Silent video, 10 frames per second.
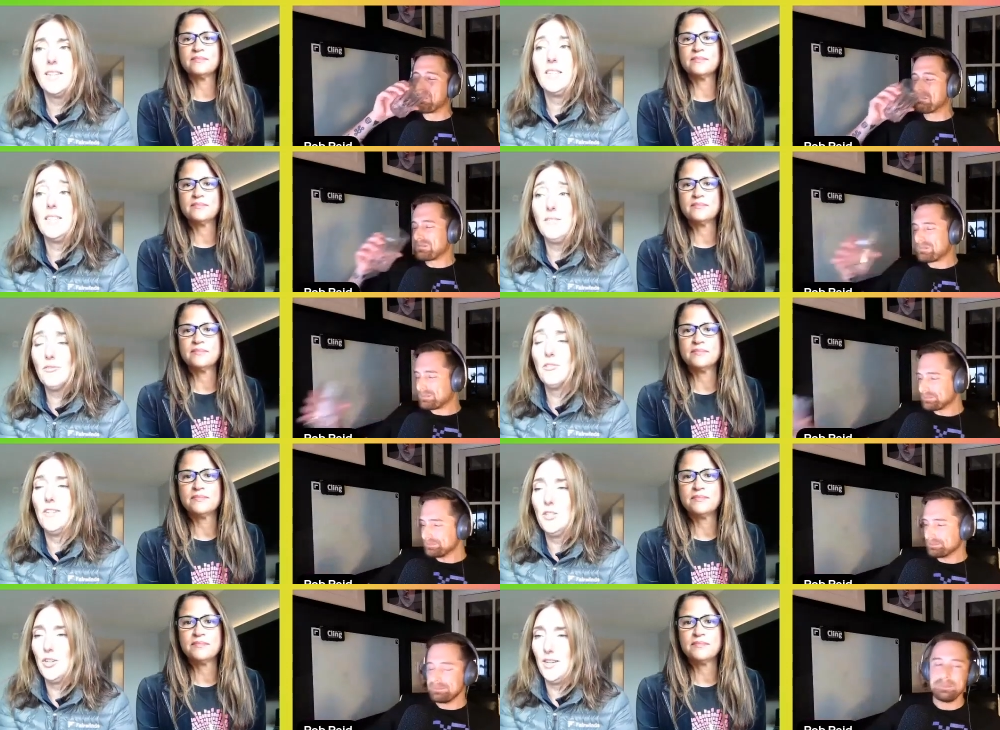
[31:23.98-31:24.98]

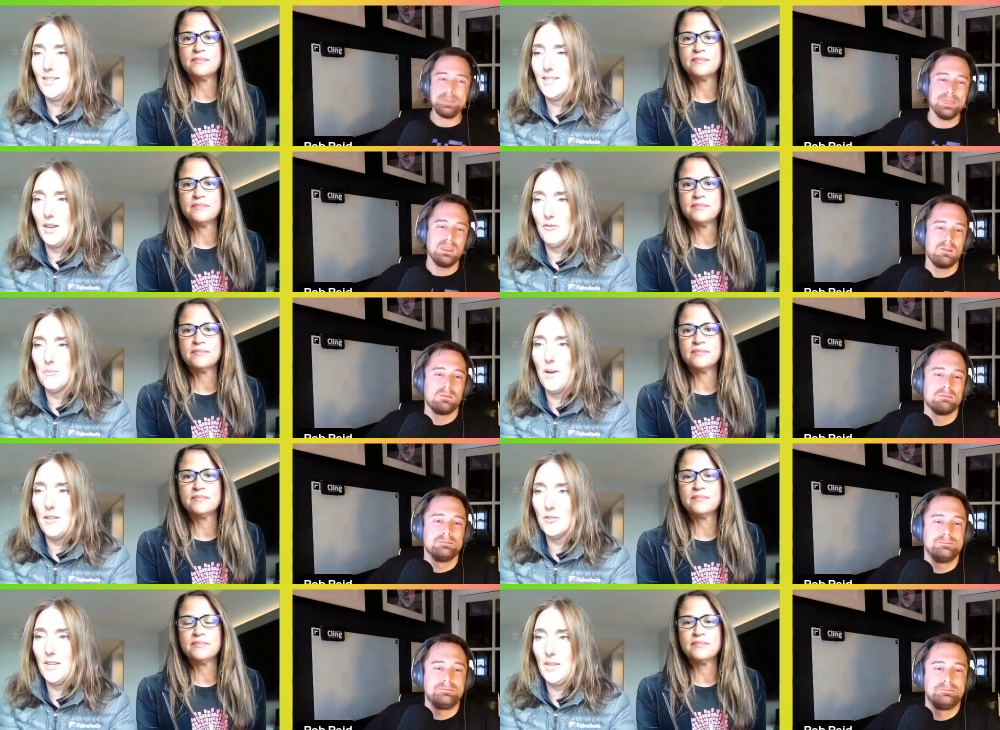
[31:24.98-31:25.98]
Speaker 1: differentiate itself from other
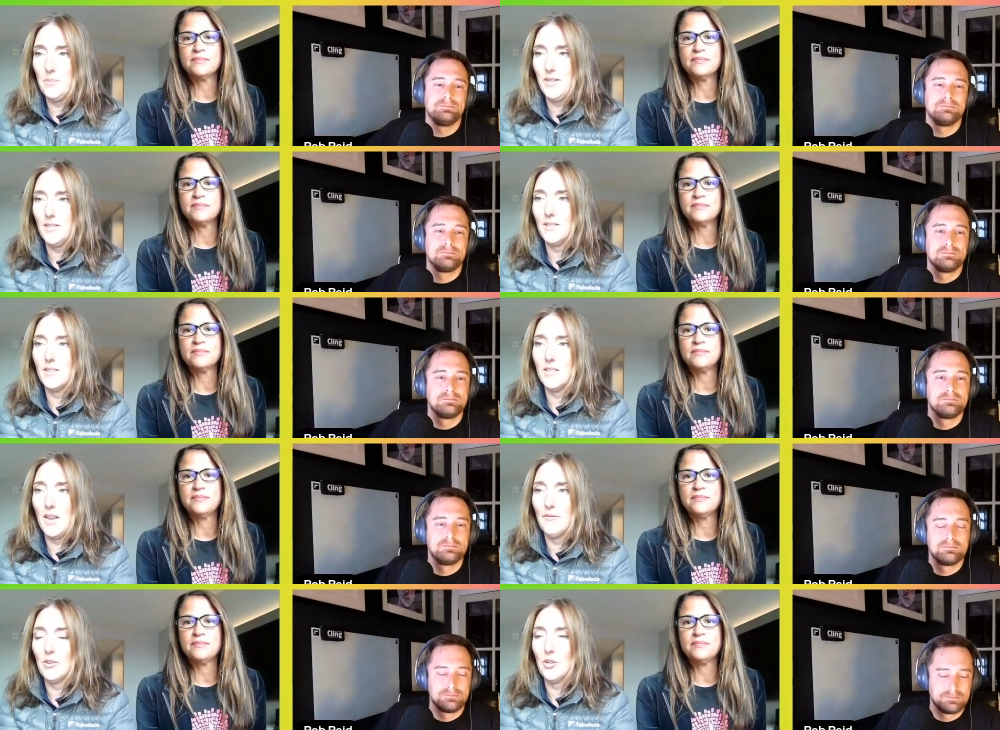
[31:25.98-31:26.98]
databases designed
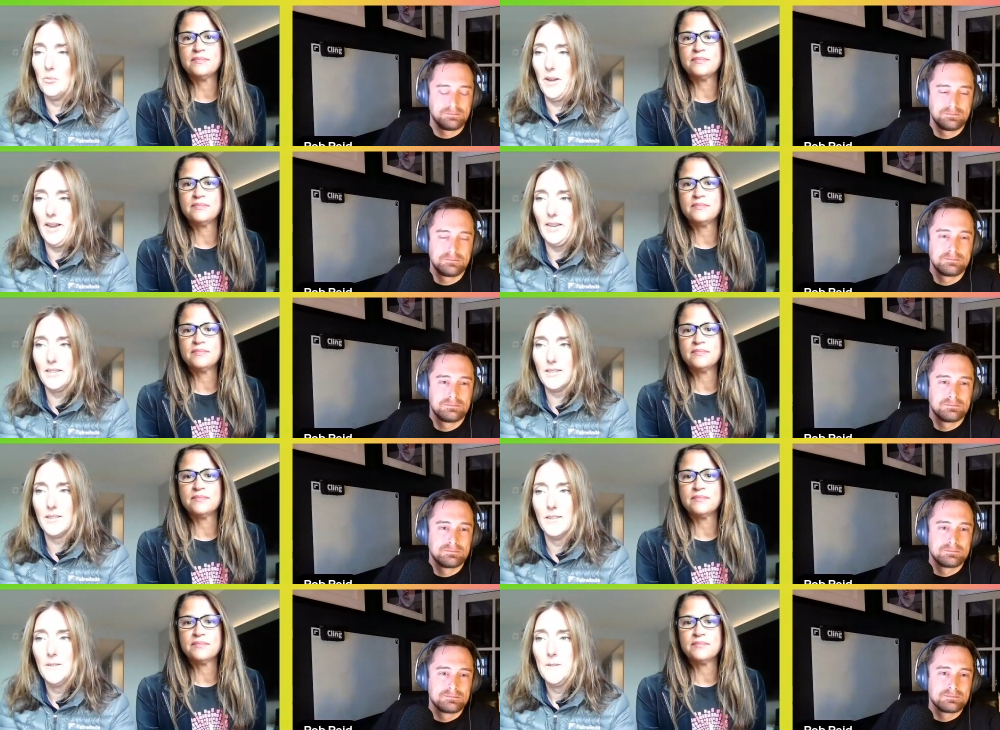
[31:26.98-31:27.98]
for Kubernetes?
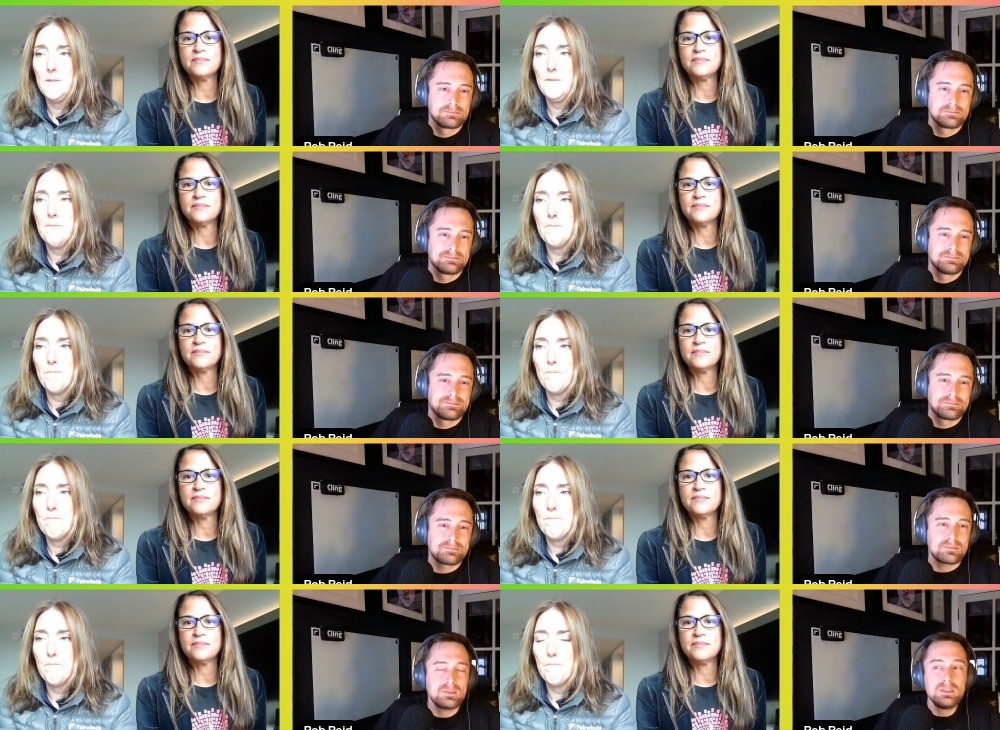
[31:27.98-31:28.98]

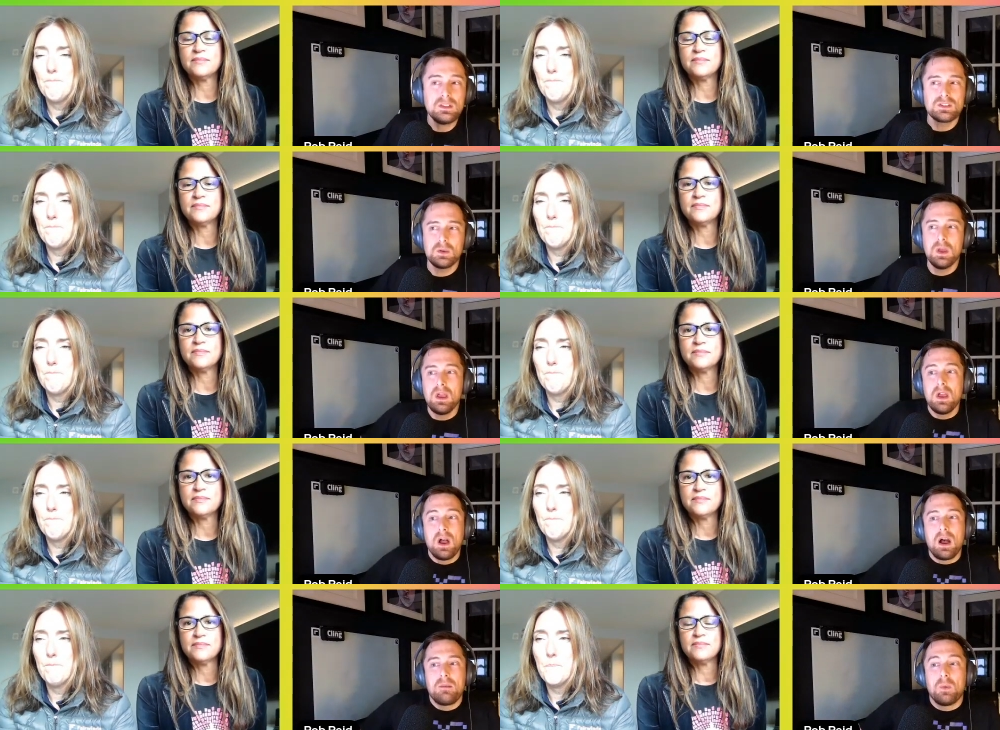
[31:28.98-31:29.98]
Speaker 2: So
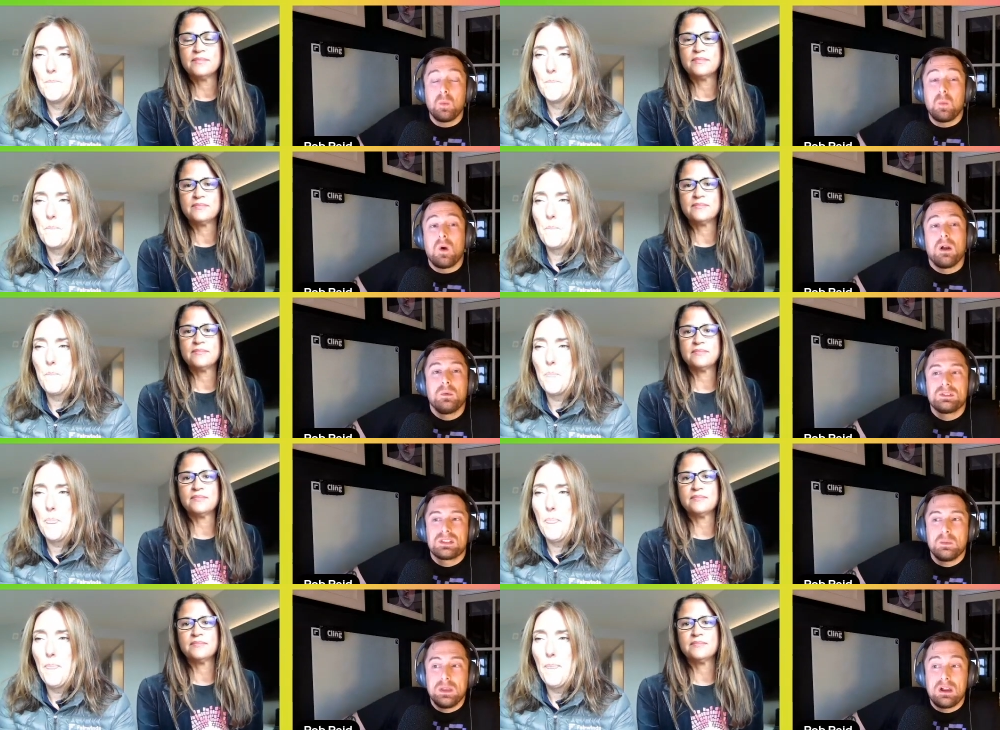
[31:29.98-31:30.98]
um, I wouldn't say we
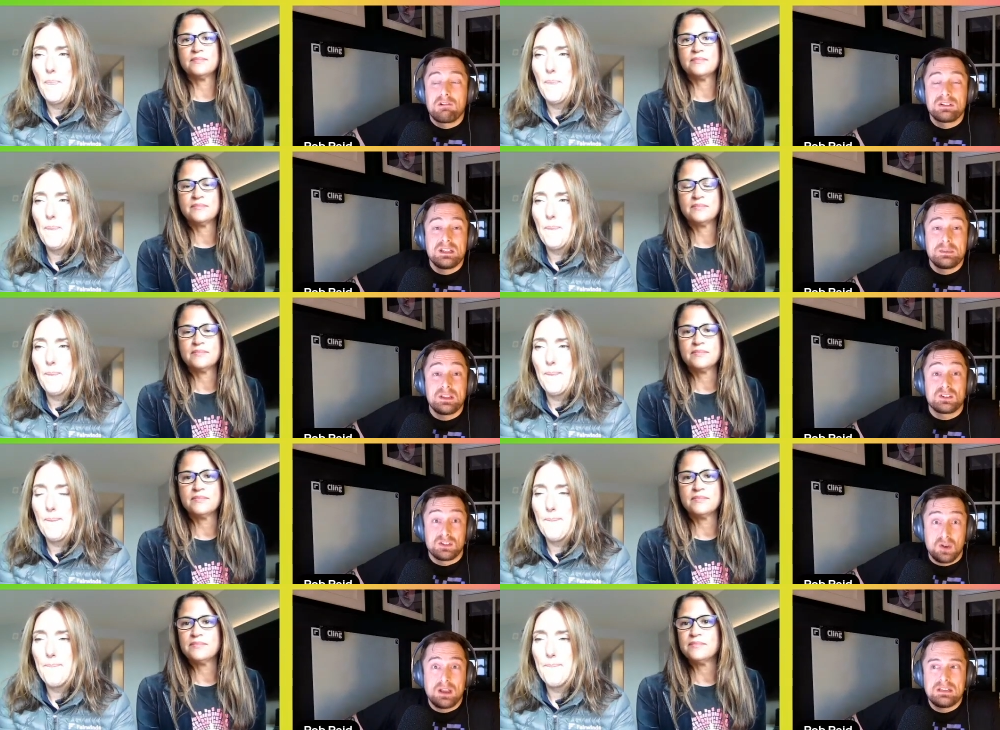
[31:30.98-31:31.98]
are a database designed
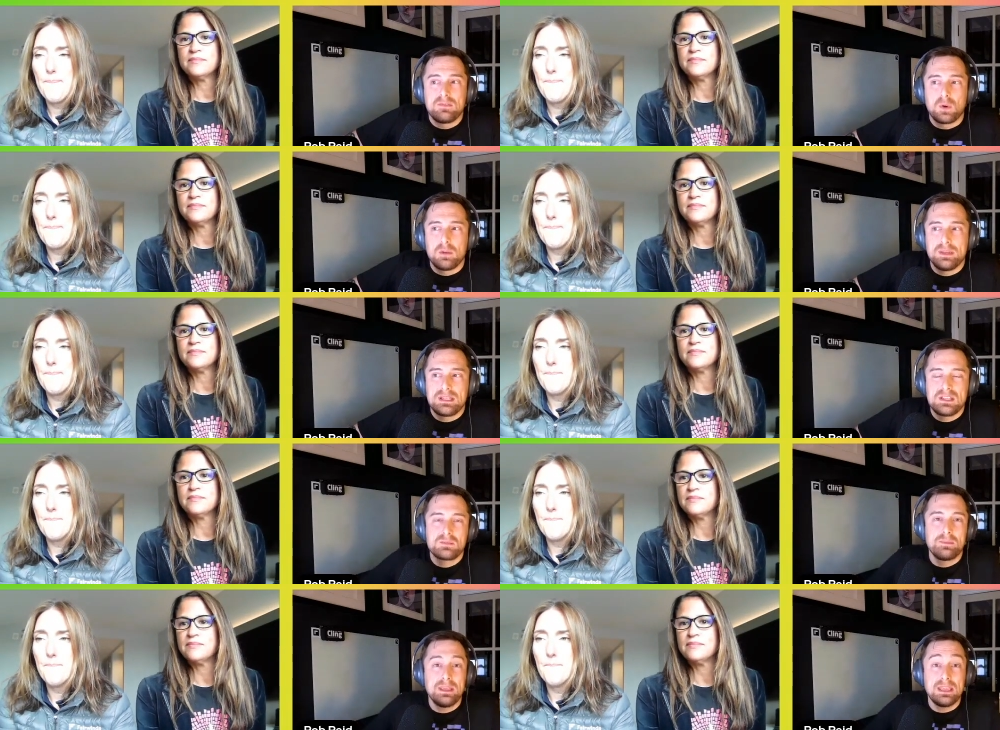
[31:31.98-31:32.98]
for Kubernetes. Being a
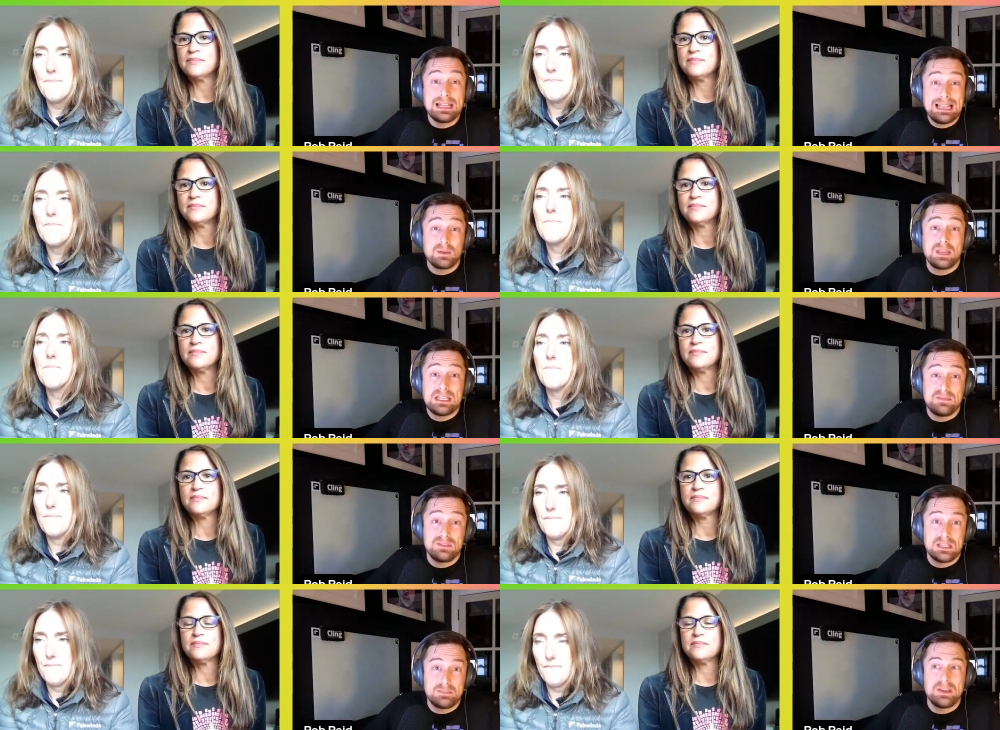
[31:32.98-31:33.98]
cloud-native
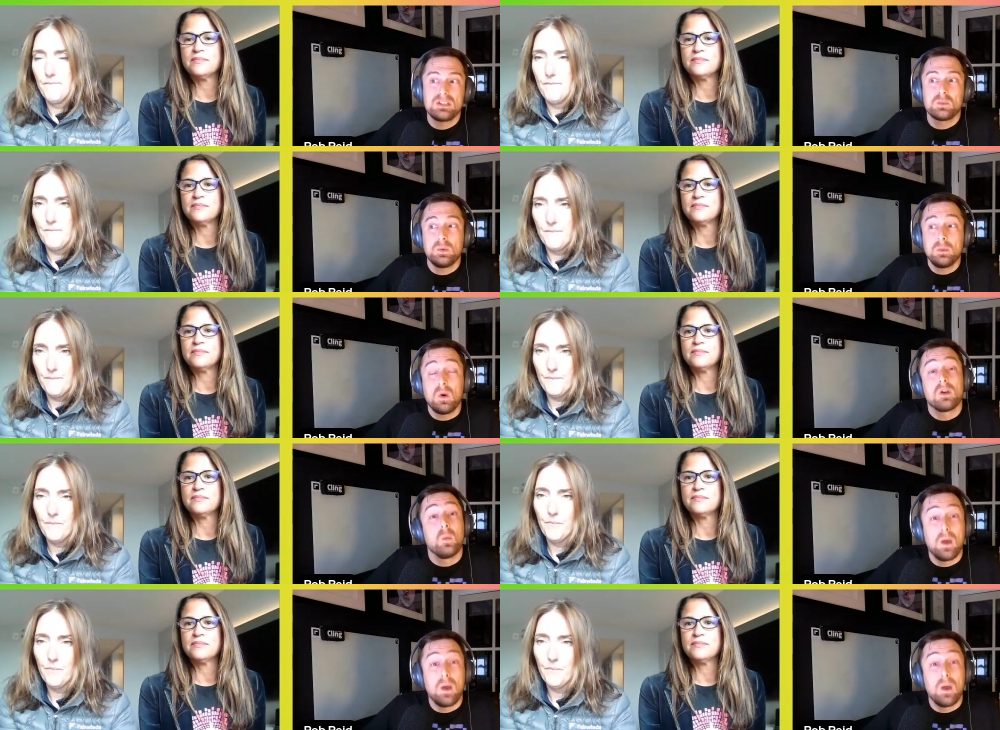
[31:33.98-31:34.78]
database, we work well on